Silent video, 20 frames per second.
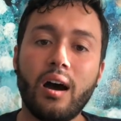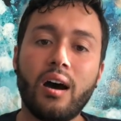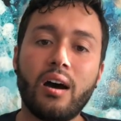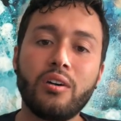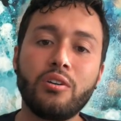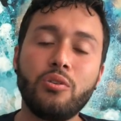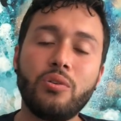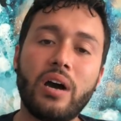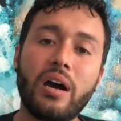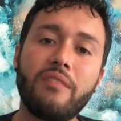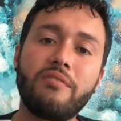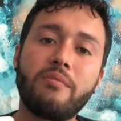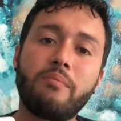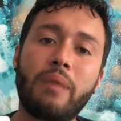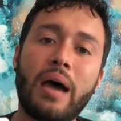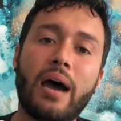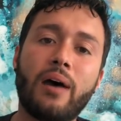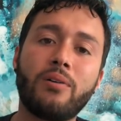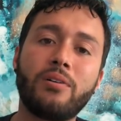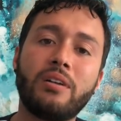Uh, you have the
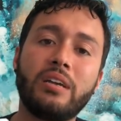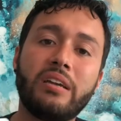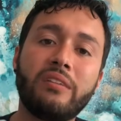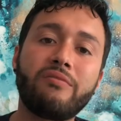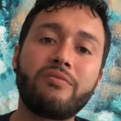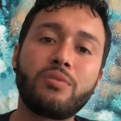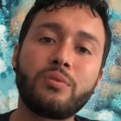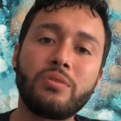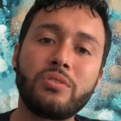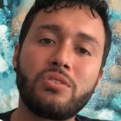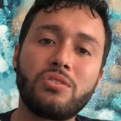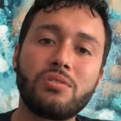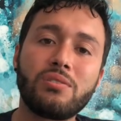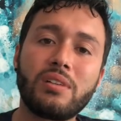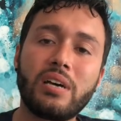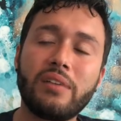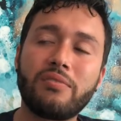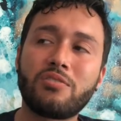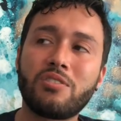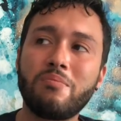power to influence your
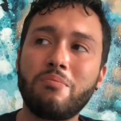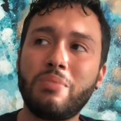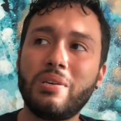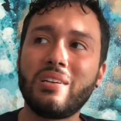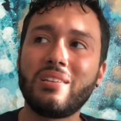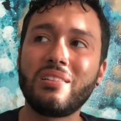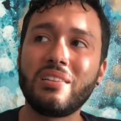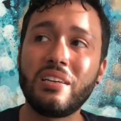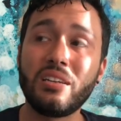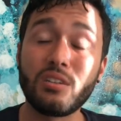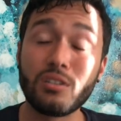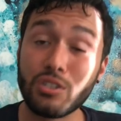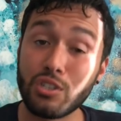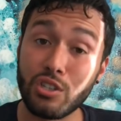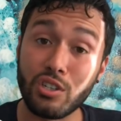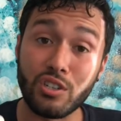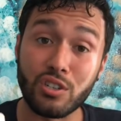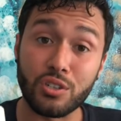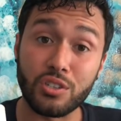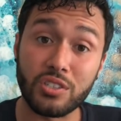life, to be a leader
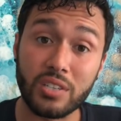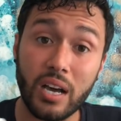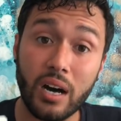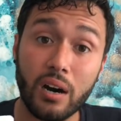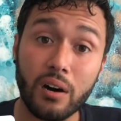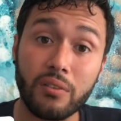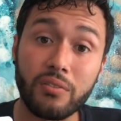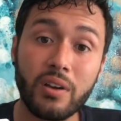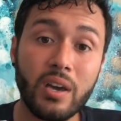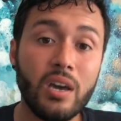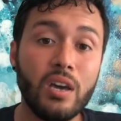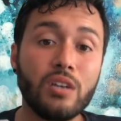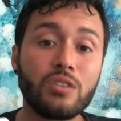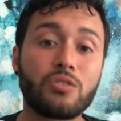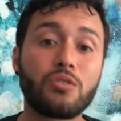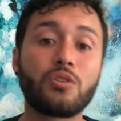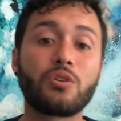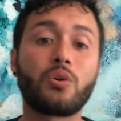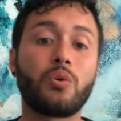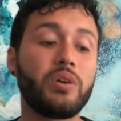to yourself.
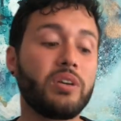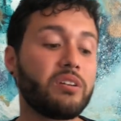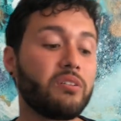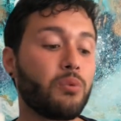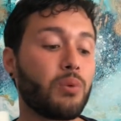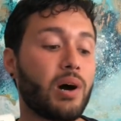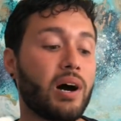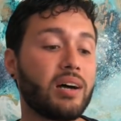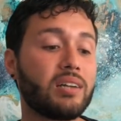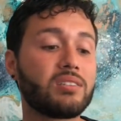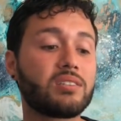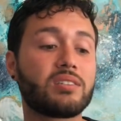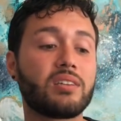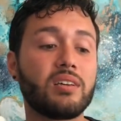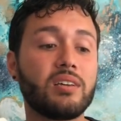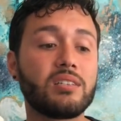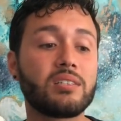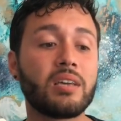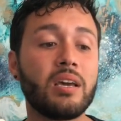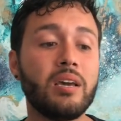So the Queen of Wands
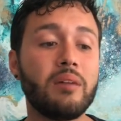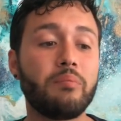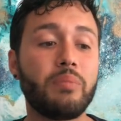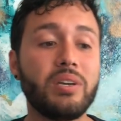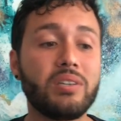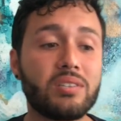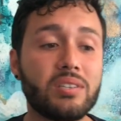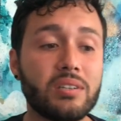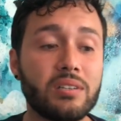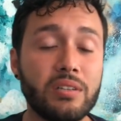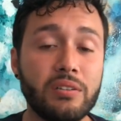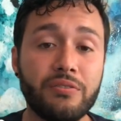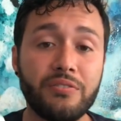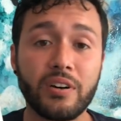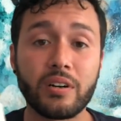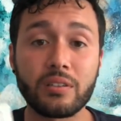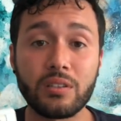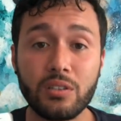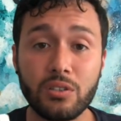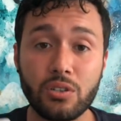says, basically,
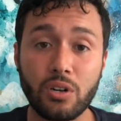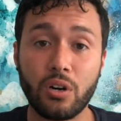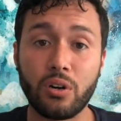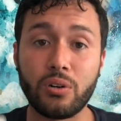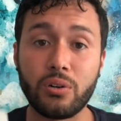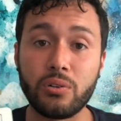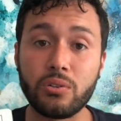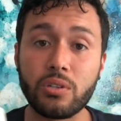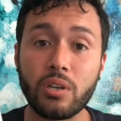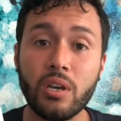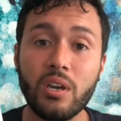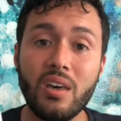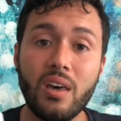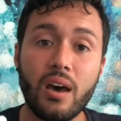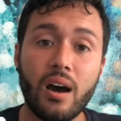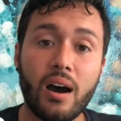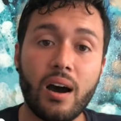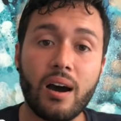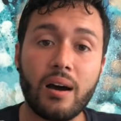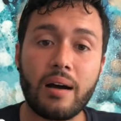fuck these hoes.
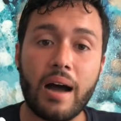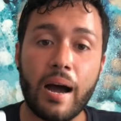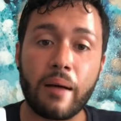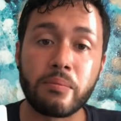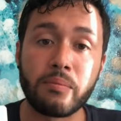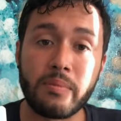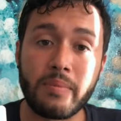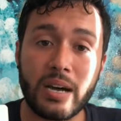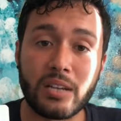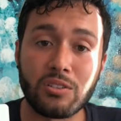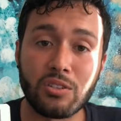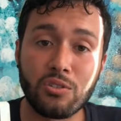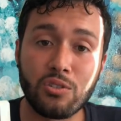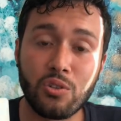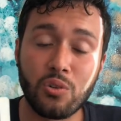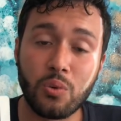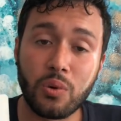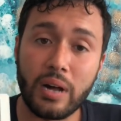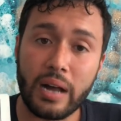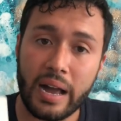Uh, I'm about to
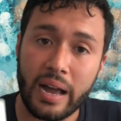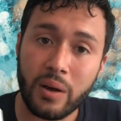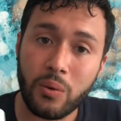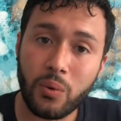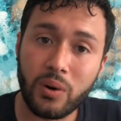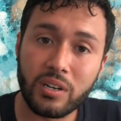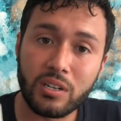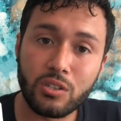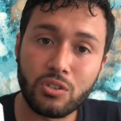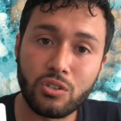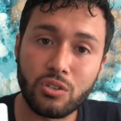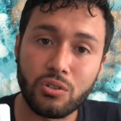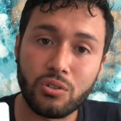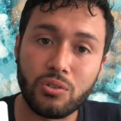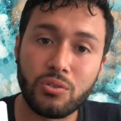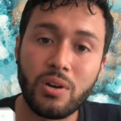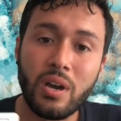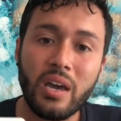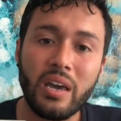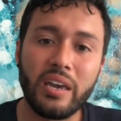do what I want to
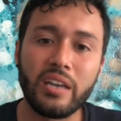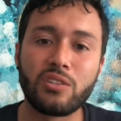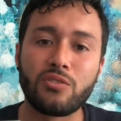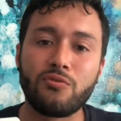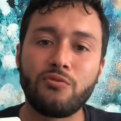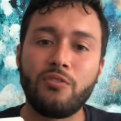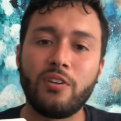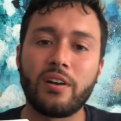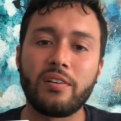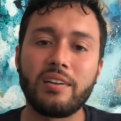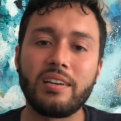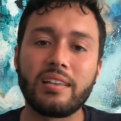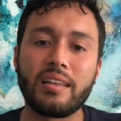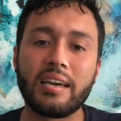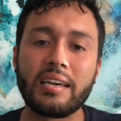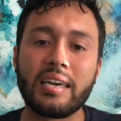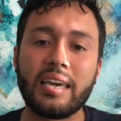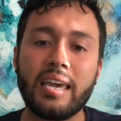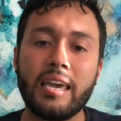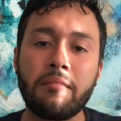do. It's very
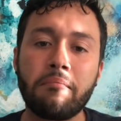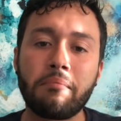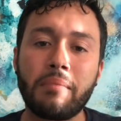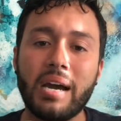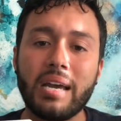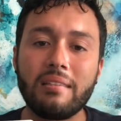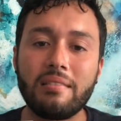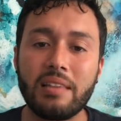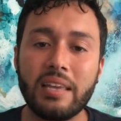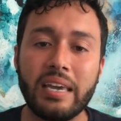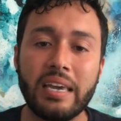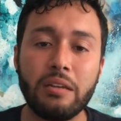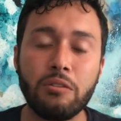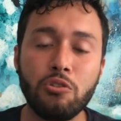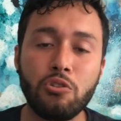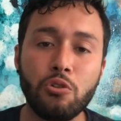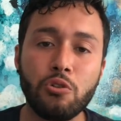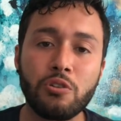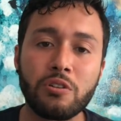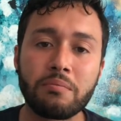like in my lane,
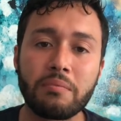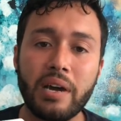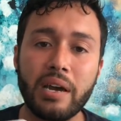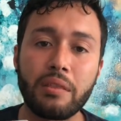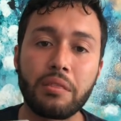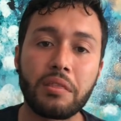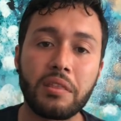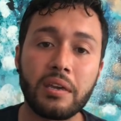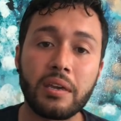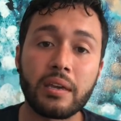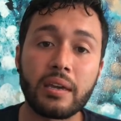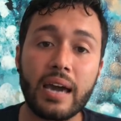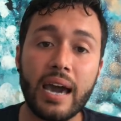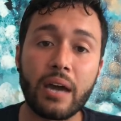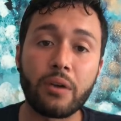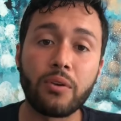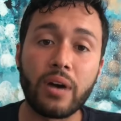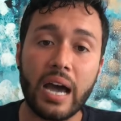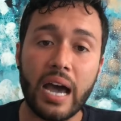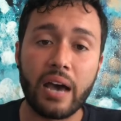doing my thing. I
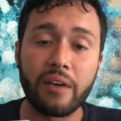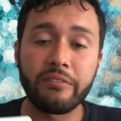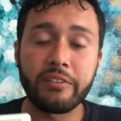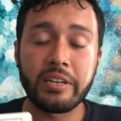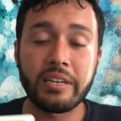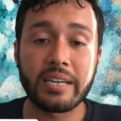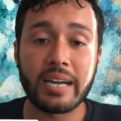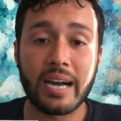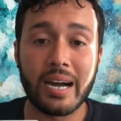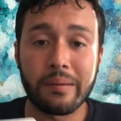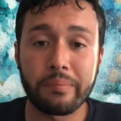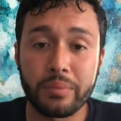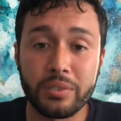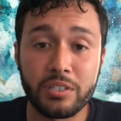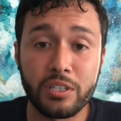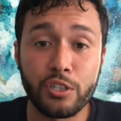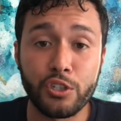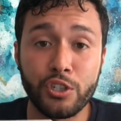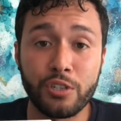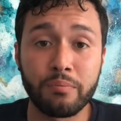don't have any
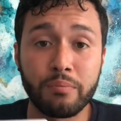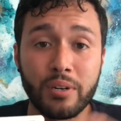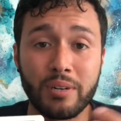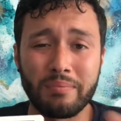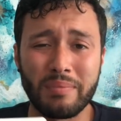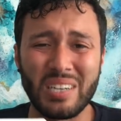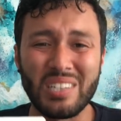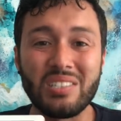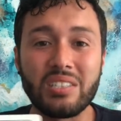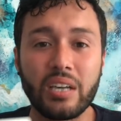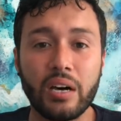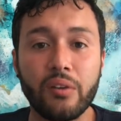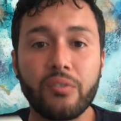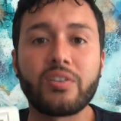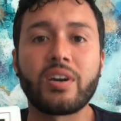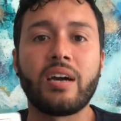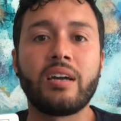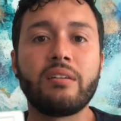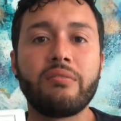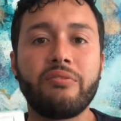competition but myself
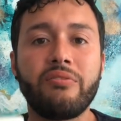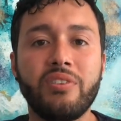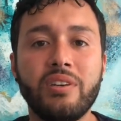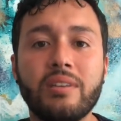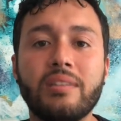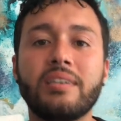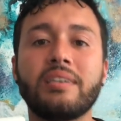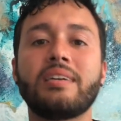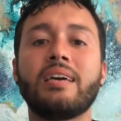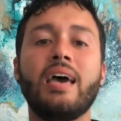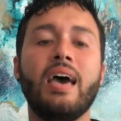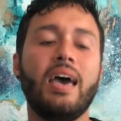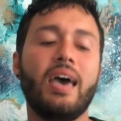kind of feeling.